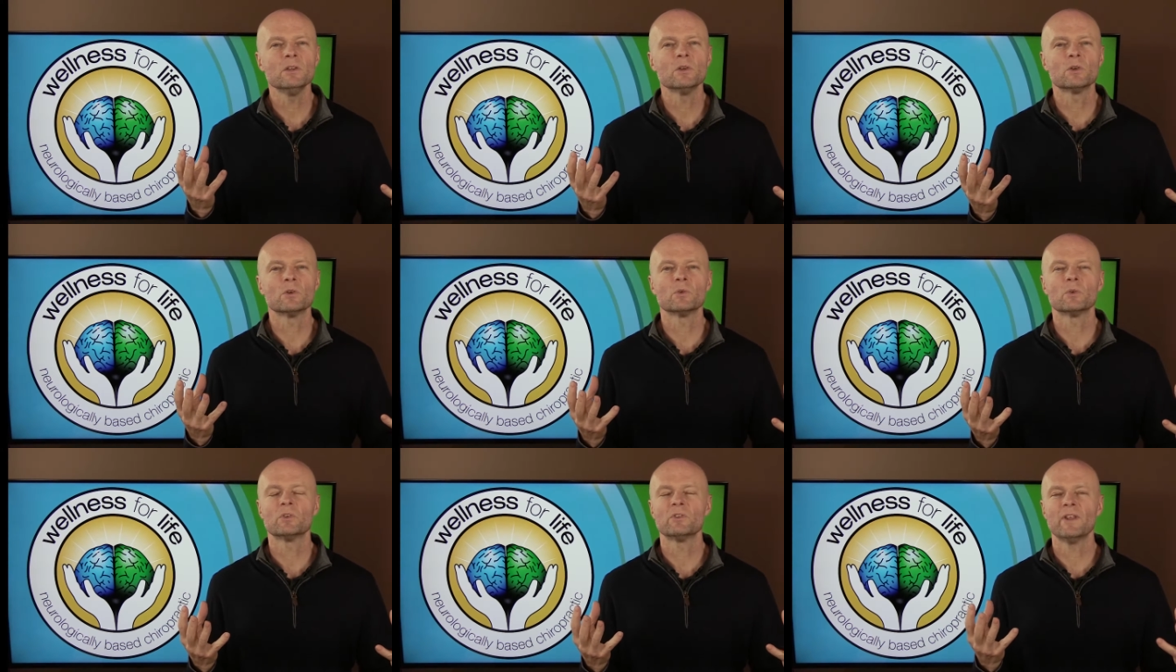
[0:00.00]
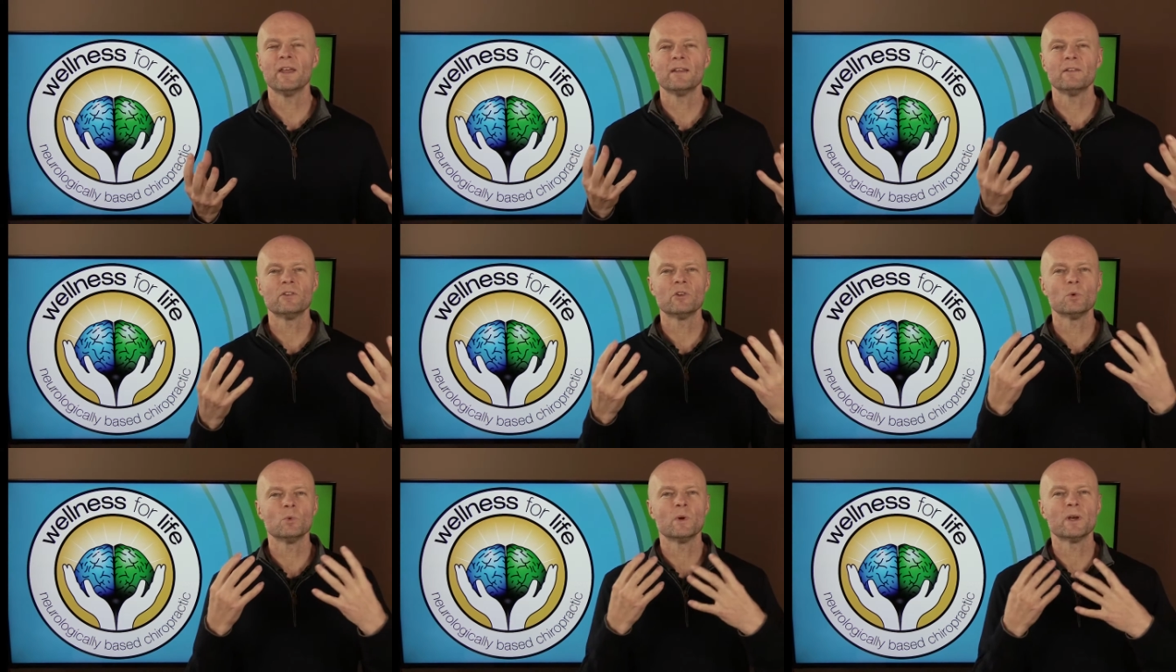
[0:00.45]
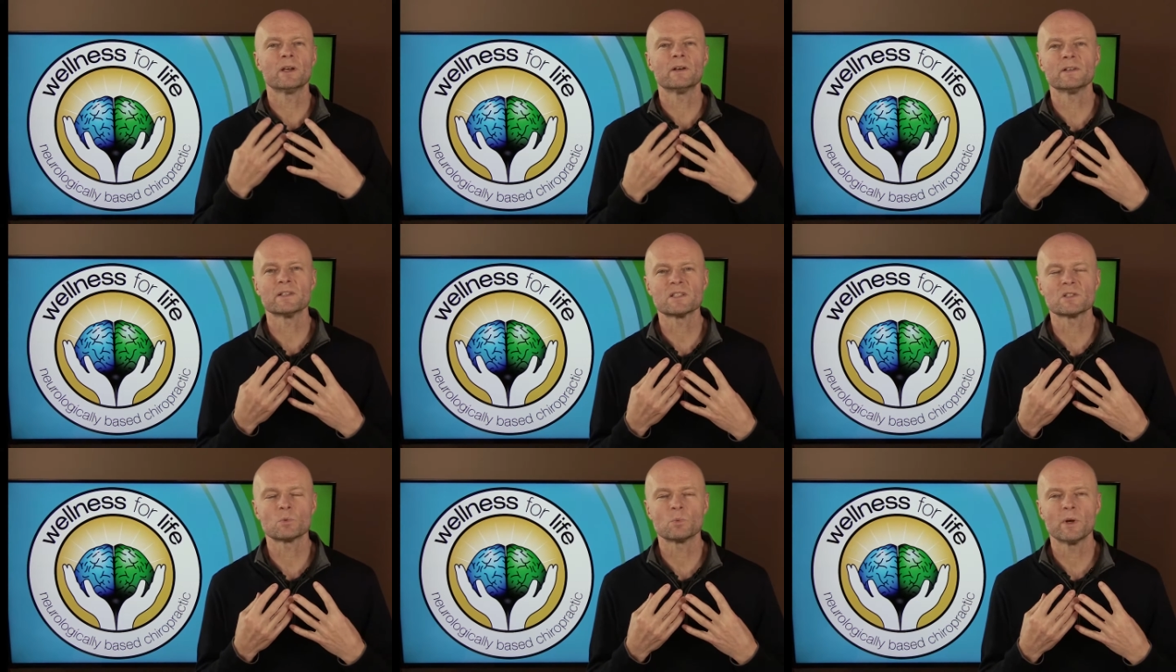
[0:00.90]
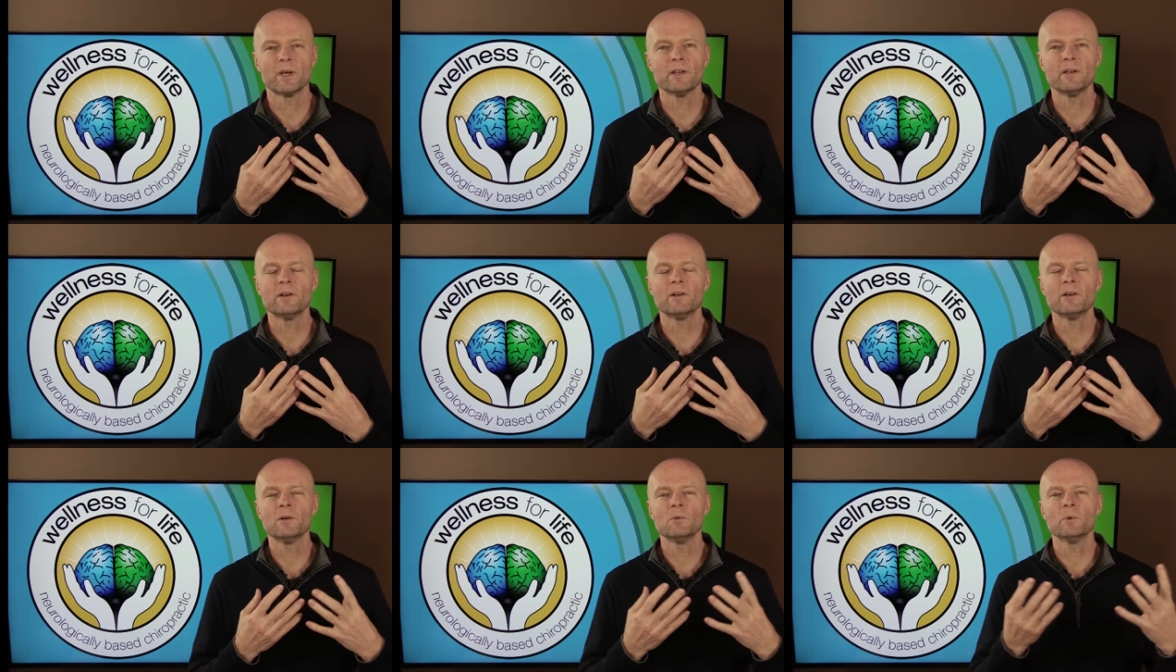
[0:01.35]
You tend to wear a
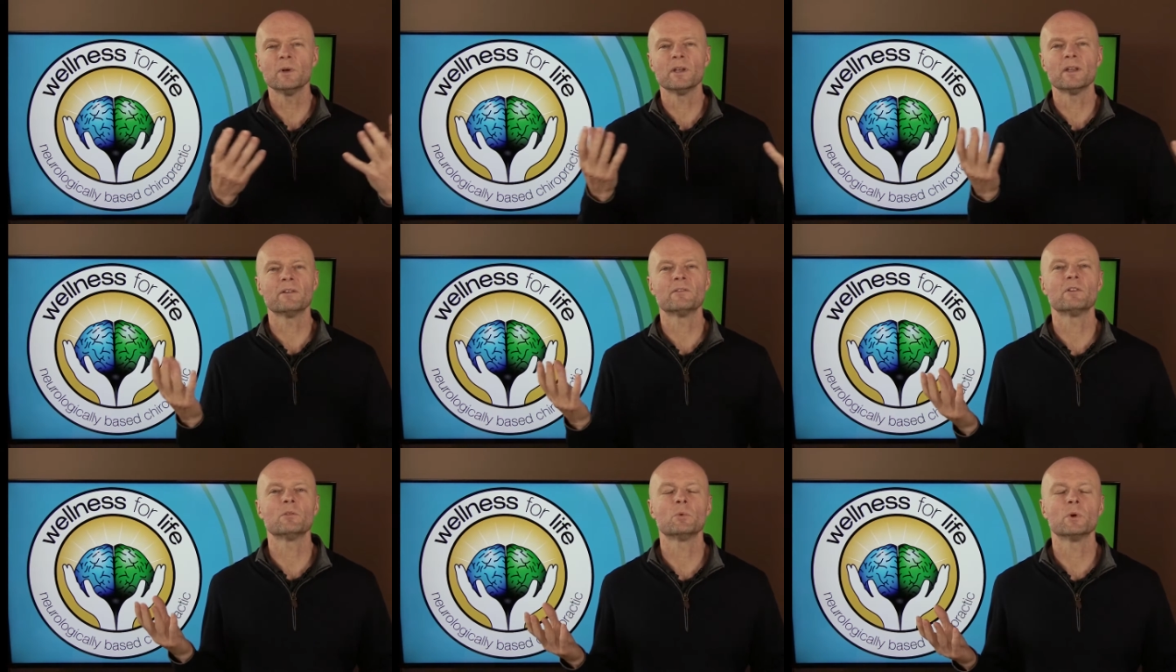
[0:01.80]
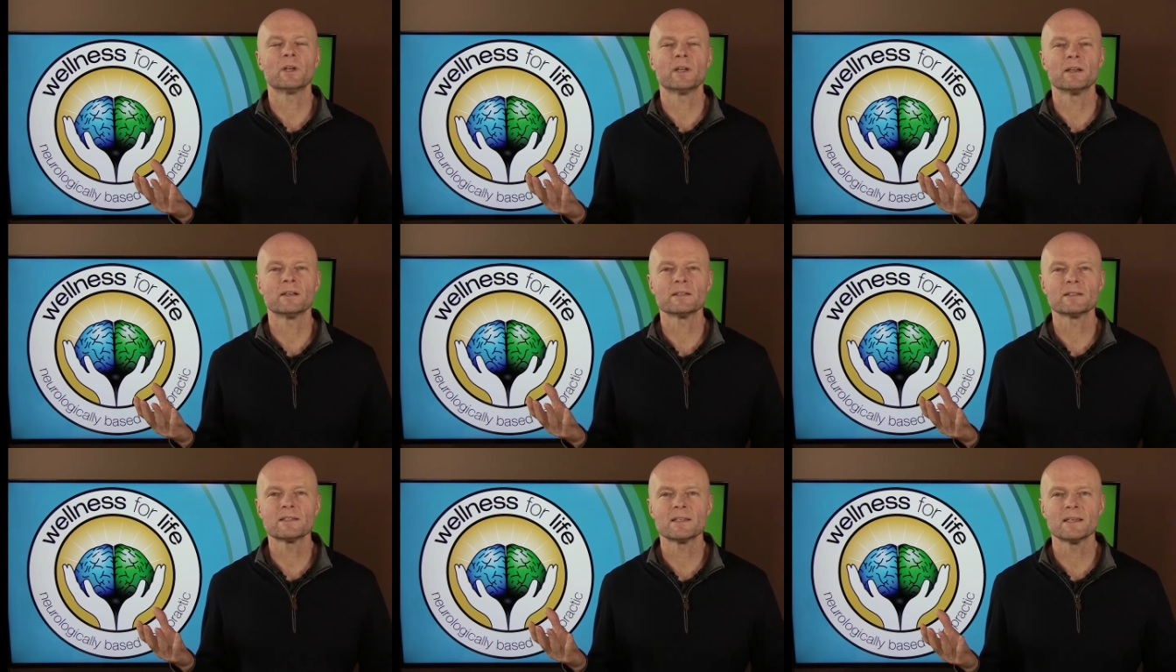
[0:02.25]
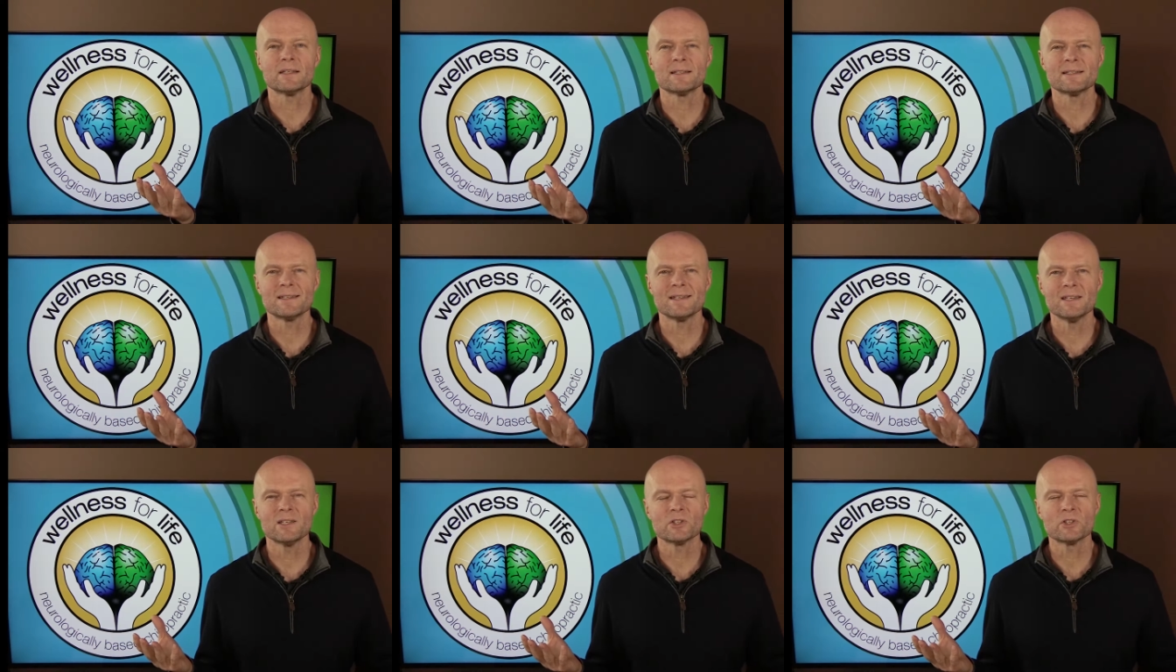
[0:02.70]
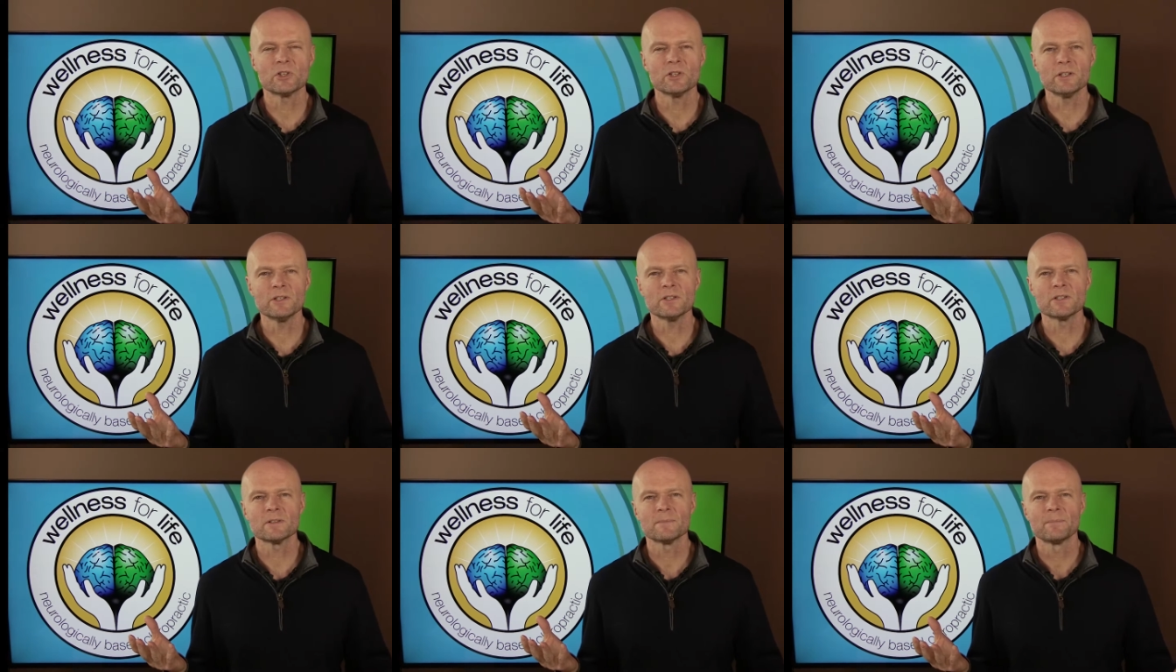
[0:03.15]
sweater when everyone else has
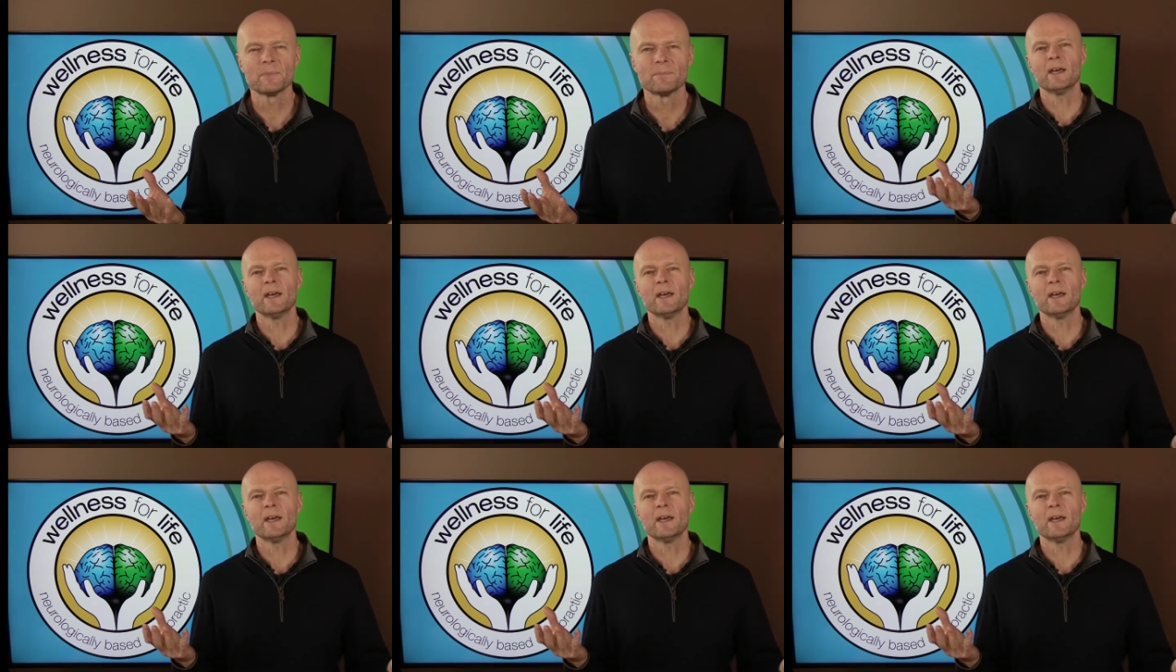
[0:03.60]
t-shirts.